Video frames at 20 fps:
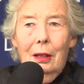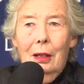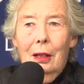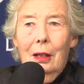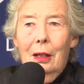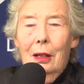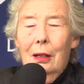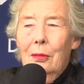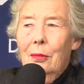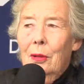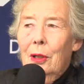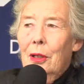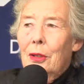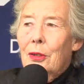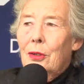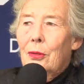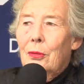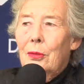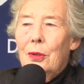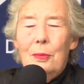Well, it's
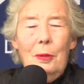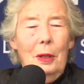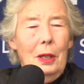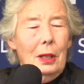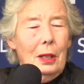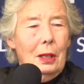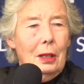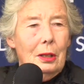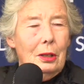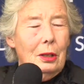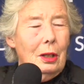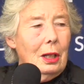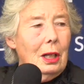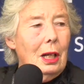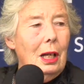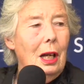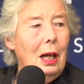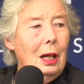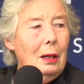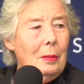always been the sort of
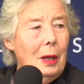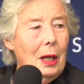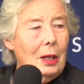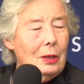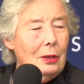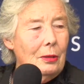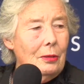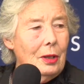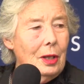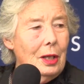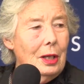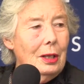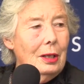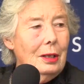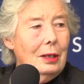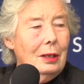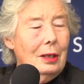climax of the year.